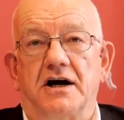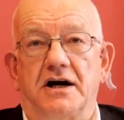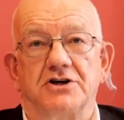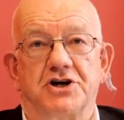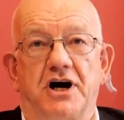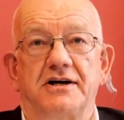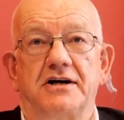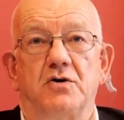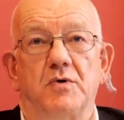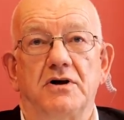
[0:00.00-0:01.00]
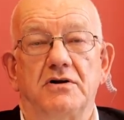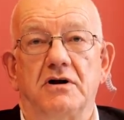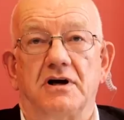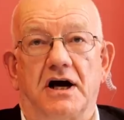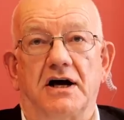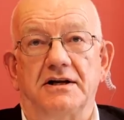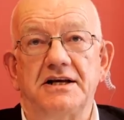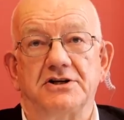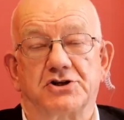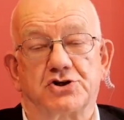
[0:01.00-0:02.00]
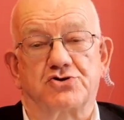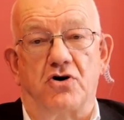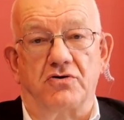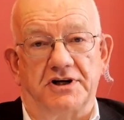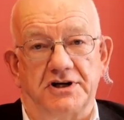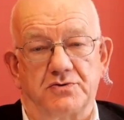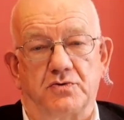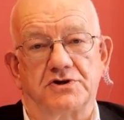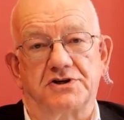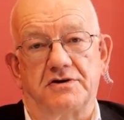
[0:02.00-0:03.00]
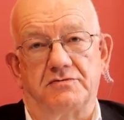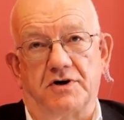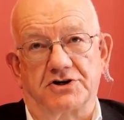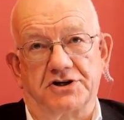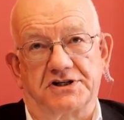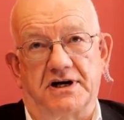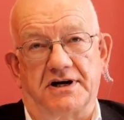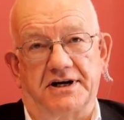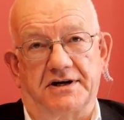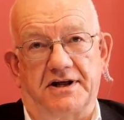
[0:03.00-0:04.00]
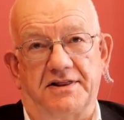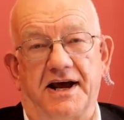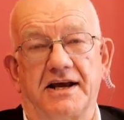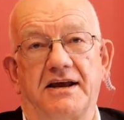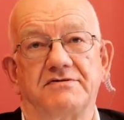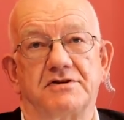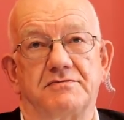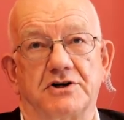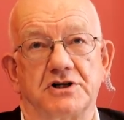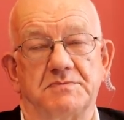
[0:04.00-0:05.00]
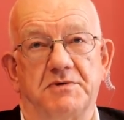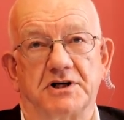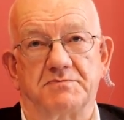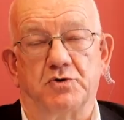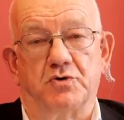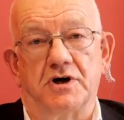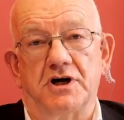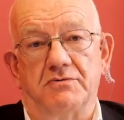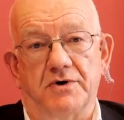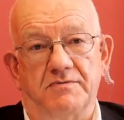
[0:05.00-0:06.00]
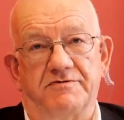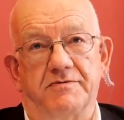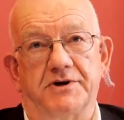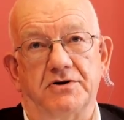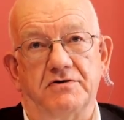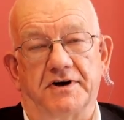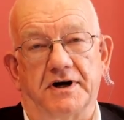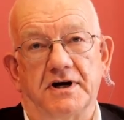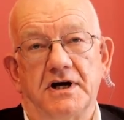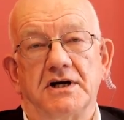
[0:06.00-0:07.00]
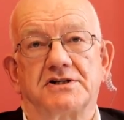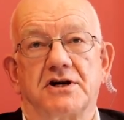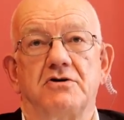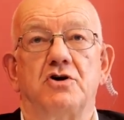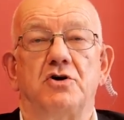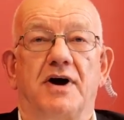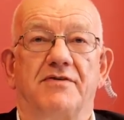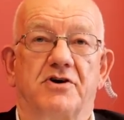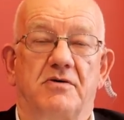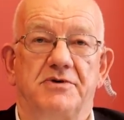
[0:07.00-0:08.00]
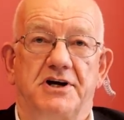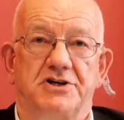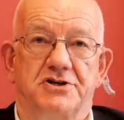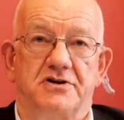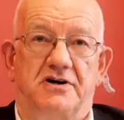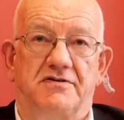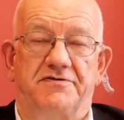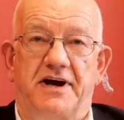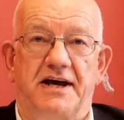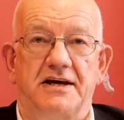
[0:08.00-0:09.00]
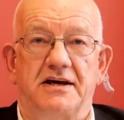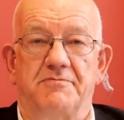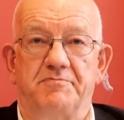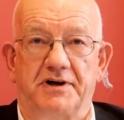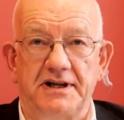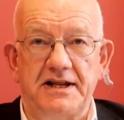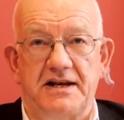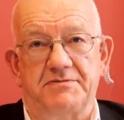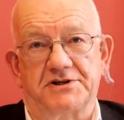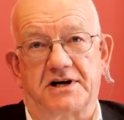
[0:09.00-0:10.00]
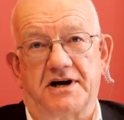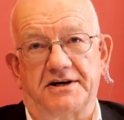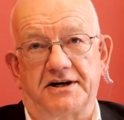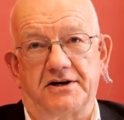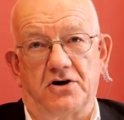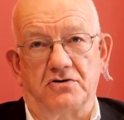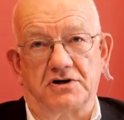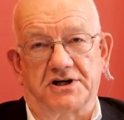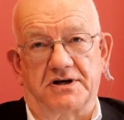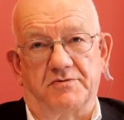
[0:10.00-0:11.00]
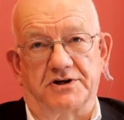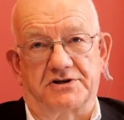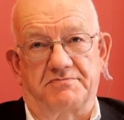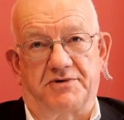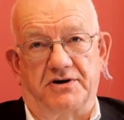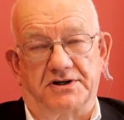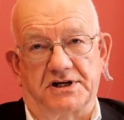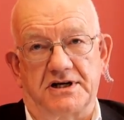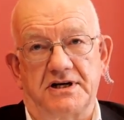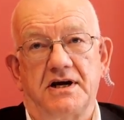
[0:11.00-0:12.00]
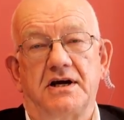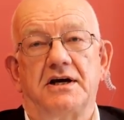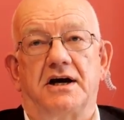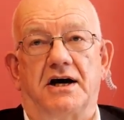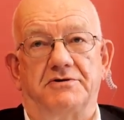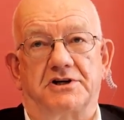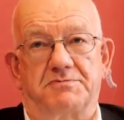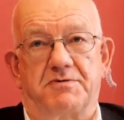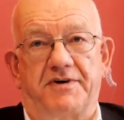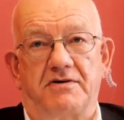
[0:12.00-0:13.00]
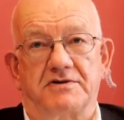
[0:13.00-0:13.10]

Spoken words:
China will lean strongly towards the Russian side, and that gives the Russians much more room for maneuver. So you have a combination of a completely misguided long-term Western policy, which has provoked a